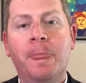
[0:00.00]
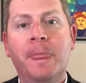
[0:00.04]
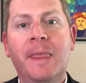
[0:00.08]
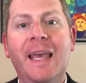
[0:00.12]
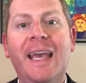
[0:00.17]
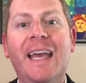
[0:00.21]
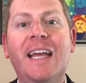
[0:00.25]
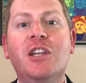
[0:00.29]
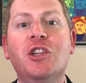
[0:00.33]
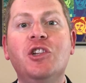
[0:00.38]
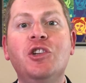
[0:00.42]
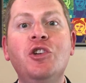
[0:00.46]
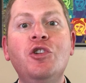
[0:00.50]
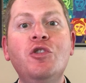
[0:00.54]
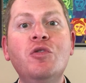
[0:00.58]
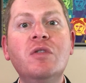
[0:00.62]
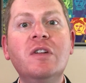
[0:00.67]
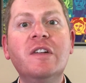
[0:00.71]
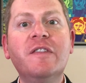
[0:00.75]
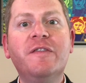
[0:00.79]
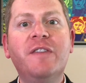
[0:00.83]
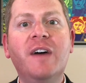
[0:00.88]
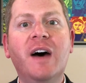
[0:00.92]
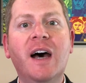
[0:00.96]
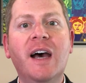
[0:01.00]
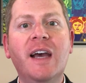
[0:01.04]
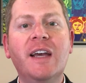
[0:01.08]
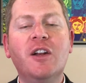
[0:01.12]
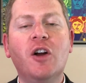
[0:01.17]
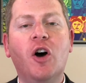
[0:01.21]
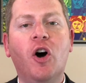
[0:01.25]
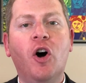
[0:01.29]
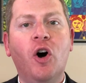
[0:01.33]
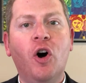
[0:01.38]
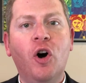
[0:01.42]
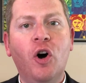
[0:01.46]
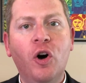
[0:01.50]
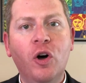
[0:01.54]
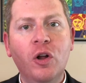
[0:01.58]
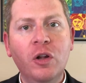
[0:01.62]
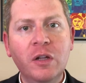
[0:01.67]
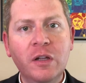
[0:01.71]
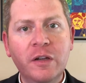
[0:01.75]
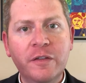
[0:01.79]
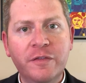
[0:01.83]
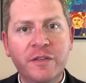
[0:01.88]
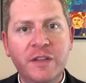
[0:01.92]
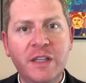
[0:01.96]
It unified all
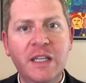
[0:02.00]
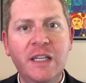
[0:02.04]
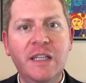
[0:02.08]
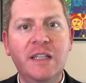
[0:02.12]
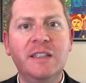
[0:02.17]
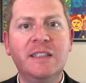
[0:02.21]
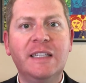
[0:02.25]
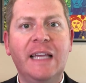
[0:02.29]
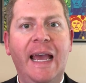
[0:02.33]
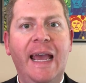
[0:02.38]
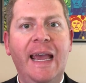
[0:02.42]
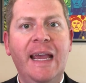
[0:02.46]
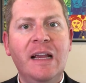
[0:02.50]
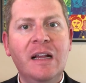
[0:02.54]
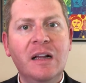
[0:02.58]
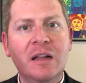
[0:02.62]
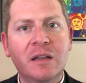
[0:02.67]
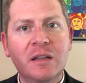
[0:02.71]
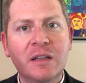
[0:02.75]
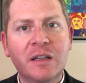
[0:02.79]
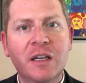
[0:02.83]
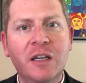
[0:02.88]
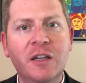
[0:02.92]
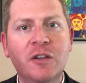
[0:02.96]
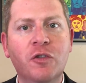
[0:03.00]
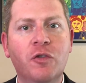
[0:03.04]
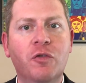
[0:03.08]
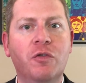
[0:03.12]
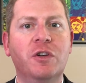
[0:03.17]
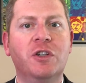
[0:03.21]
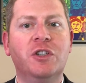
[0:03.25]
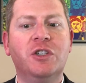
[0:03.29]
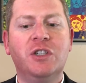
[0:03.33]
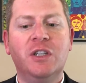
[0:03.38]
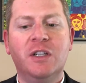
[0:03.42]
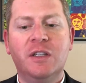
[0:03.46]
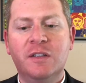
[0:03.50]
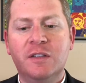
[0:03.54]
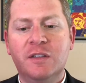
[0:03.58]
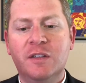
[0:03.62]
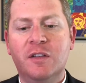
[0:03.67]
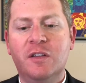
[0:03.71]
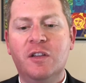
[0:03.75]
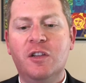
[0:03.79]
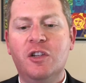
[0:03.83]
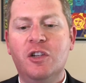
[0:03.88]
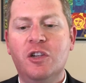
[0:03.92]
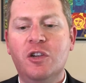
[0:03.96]
of these Anglican Christians in
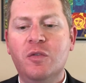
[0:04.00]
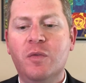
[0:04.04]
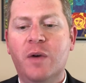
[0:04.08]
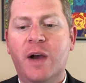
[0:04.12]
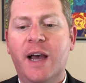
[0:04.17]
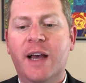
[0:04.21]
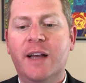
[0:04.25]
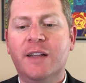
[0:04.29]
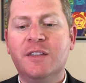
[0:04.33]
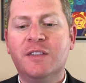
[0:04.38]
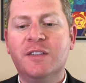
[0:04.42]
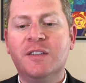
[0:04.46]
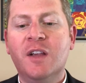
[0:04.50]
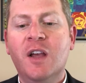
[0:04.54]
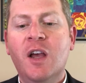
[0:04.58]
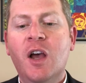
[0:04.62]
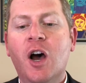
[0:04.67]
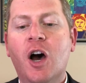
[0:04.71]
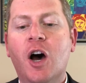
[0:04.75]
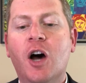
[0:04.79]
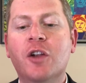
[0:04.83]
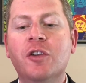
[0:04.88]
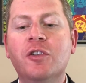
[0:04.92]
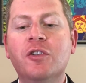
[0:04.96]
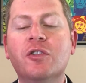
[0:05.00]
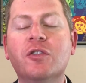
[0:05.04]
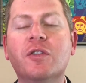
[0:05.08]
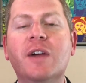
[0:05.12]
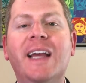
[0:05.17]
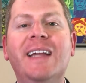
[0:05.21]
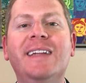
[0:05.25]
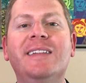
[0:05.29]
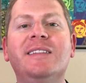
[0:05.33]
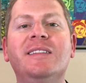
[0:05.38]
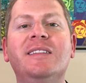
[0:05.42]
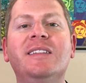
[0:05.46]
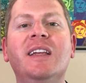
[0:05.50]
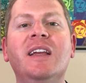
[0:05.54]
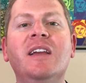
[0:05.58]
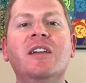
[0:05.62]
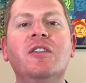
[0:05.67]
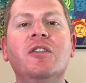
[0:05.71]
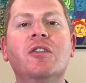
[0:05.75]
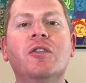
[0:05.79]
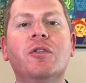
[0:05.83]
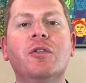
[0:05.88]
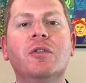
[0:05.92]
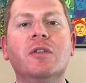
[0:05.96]
the U.S. under a
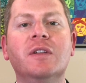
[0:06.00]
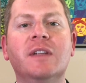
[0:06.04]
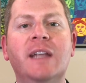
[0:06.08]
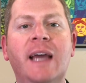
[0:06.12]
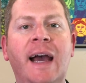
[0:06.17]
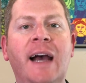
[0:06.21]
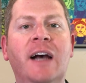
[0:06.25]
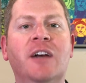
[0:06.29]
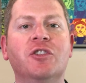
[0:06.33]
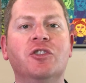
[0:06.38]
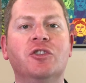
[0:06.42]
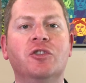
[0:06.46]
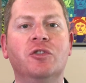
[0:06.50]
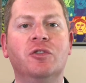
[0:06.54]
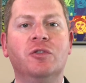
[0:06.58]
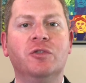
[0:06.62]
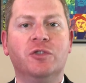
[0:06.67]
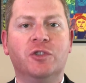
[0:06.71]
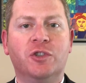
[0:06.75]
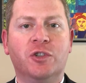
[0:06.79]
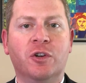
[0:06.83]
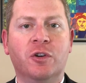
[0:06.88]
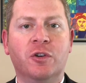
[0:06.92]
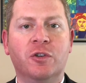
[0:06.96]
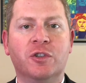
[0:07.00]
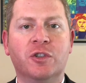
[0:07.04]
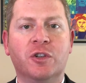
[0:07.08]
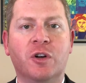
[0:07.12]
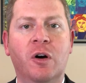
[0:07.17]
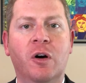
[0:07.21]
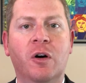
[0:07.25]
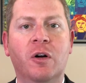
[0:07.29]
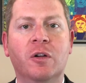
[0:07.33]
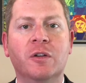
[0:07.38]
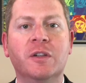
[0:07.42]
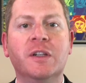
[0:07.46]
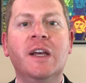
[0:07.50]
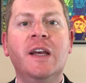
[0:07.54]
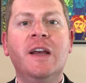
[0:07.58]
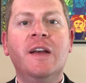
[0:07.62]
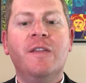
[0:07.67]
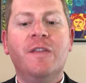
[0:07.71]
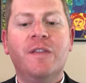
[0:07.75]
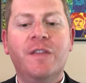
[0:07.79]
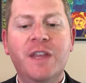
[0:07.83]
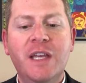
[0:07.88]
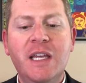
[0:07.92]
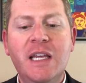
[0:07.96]
single national church called
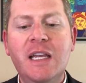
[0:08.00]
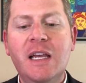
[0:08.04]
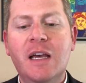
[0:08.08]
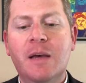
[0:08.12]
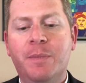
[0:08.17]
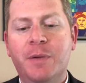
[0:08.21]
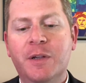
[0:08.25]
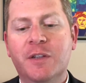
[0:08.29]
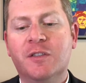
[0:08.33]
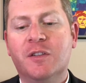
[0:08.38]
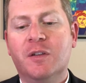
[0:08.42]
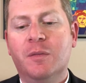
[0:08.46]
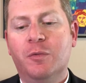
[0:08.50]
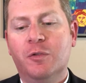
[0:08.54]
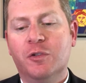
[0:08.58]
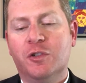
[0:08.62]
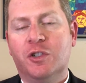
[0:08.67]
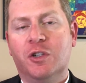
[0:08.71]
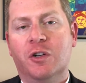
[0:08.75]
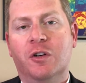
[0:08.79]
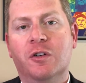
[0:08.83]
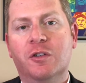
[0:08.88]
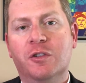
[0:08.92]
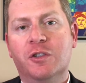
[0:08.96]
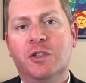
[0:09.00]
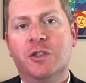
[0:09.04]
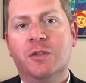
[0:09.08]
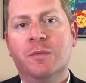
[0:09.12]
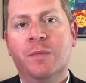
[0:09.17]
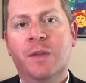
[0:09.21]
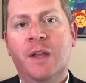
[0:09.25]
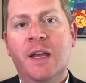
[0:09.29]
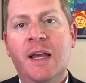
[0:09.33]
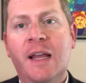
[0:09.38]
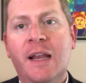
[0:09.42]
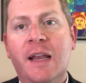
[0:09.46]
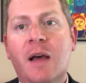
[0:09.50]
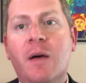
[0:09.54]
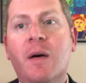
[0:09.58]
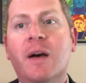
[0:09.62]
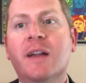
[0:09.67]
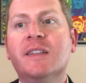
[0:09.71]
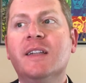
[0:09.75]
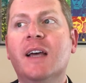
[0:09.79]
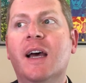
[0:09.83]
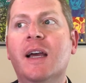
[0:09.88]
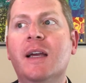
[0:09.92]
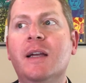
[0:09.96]
the Episcopal Church. Now,
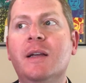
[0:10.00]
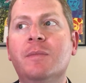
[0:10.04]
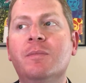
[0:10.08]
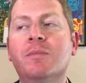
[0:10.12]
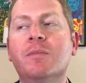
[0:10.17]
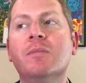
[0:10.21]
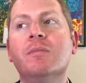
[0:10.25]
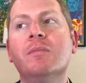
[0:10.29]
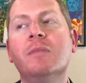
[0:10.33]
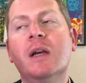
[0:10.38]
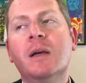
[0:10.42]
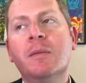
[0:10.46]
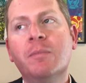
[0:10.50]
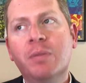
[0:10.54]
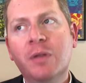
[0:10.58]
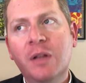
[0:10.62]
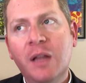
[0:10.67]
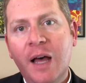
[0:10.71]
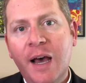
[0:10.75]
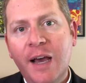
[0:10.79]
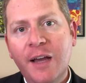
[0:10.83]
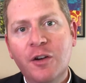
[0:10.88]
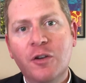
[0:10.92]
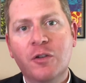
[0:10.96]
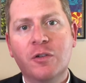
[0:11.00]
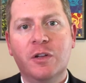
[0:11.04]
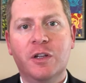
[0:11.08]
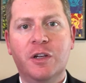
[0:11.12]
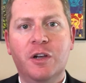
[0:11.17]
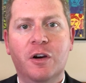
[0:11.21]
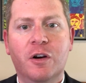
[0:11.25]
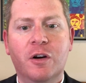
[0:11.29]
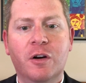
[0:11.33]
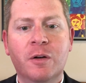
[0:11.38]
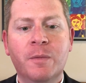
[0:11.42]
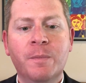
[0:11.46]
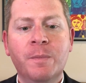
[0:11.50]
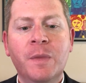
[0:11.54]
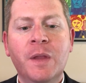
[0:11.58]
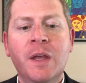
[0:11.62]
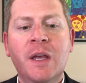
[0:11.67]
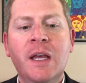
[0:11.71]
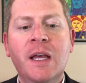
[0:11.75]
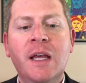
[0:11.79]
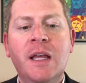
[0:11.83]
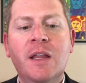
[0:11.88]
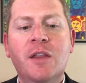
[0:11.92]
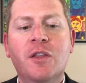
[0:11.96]
as I implied earlier,
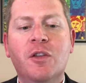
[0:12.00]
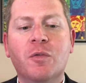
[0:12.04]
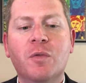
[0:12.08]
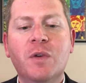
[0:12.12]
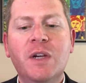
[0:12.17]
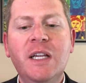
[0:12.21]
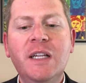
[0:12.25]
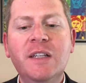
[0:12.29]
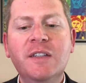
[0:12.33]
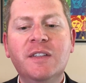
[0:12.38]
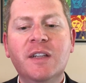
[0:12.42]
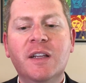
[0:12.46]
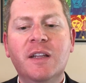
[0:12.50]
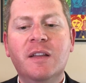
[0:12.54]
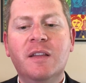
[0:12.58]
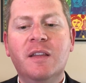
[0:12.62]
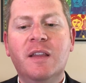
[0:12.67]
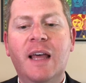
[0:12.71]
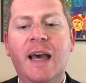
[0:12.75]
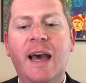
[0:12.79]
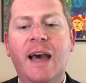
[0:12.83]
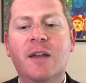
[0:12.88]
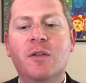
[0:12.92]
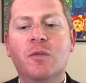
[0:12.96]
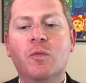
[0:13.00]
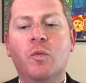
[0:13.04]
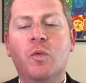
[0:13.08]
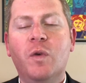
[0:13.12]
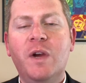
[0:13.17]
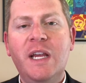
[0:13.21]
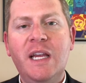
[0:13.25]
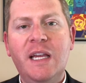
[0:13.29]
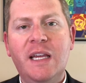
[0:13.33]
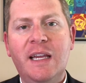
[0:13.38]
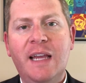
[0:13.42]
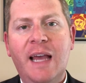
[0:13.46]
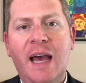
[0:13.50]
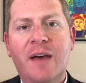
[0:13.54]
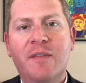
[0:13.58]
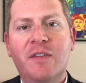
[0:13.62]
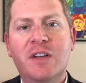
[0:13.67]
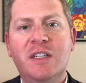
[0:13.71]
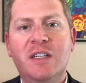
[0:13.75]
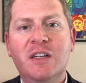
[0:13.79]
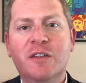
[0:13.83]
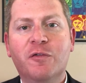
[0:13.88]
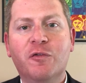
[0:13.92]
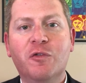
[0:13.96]
the reason that we have a
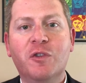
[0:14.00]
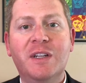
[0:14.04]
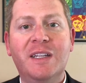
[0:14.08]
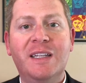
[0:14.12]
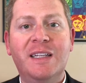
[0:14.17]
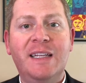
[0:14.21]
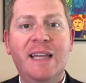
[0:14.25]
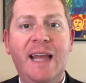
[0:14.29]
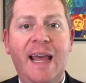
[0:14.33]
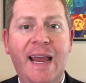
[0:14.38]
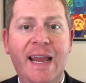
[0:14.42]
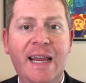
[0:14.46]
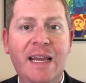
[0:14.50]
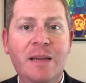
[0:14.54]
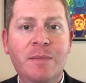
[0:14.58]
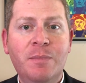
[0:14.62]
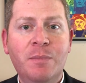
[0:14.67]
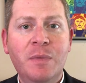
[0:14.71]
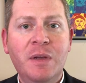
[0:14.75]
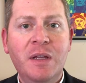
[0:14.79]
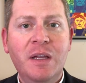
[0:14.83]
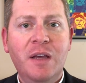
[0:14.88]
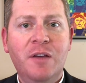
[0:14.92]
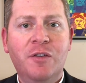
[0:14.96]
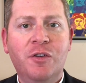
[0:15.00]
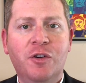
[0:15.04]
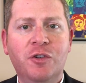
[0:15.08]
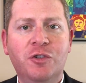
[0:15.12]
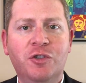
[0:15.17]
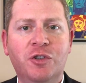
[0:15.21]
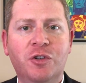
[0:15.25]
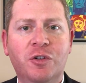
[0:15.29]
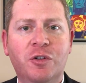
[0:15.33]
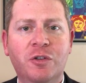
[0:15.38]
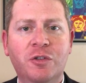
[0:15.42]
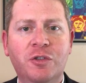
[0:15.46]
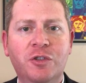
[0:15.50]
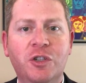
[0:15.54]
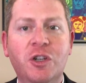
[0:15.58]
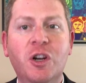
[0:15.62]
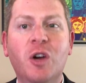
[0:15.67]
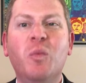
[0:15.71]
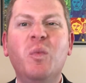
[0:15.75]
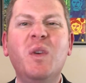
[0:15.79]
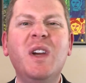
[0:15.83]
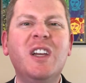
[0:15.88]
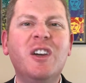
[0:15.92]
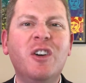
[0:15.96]
different name in our church,
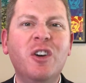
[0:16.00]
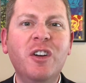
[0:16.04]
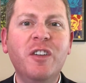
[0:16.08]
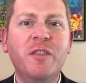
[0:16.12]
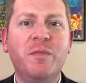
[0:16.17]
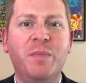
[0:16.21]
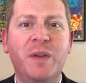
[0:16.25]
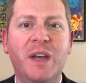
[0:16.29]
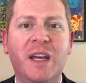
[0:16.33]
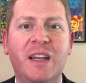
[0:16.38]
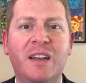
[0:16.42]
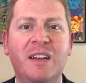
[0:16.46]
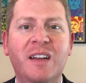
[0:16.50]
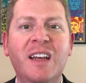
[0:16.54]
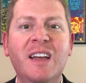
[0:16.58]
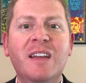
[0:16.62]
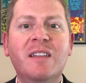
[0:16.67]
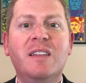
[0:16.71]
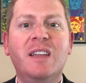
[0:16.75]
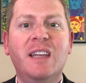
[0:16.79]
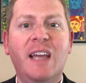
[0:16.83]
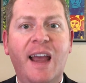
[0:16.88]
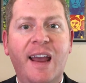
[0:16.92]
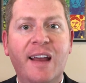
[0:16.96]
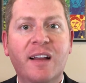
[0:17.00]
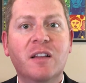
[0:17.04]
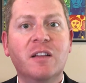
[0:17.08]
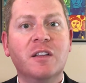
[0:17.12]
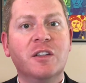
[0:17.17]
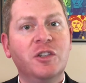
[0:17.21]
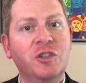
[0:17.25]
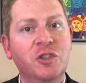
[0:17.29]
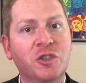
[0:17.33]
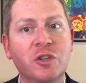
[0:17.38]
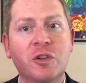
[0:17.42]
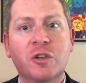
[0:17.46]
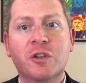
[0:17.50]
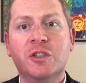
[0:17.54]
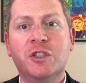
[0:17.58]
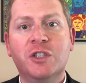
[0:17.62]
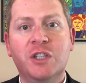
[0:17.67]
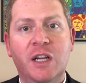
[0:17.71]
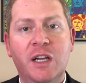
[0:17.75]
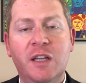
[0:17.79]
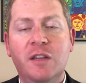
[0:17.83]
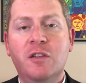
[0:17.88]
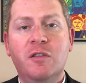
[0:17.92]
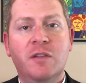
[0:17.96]
we could have been the Anglican Church
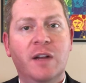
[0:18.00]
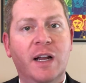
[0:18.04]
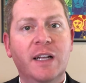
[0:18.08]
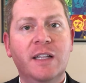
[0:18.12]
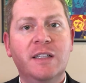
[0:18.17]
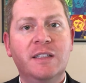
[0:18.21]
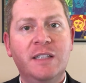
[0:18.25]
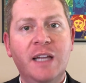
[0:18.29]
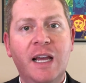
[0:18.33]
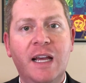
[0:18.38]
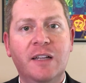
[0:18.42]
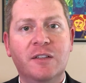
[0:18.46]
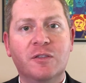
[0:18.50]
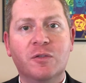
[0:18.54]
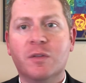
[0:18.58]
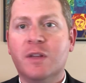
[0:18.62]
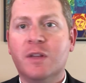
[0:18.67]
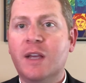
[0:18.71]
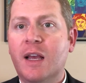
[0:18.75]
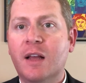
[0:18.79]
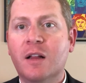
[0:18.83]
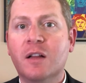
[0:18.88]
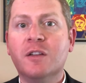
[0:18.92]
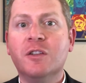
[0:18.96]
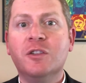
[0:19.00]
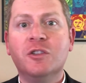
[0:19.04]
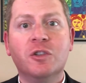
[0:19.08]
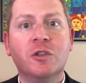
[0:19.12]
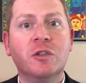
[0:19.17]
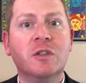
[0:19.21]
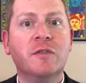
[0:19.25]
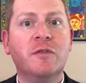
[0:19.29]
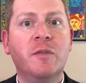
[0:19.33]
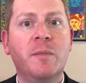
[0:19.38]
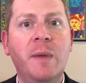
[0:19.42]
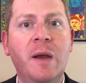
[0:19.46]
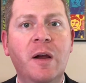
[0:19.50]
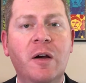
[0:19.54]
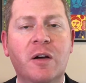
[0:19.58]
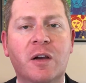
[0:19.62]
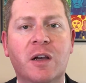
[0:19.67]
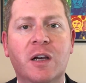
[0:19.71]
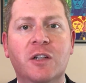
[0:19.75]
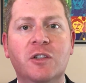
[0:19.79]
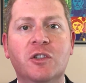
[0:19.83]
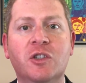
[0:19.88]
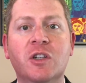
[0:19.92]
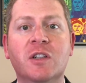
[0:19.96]
in the United States or the Anglican Church of
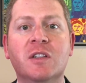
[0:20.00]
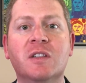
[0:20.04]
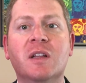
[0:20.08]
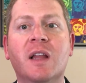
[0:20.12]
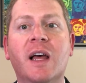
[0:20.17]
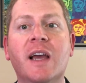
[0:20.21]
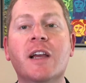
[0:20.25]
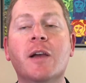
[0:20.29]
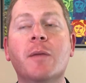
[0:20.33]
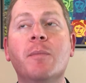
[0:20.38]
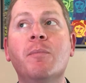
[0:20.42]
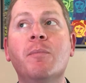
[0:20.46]
America, just like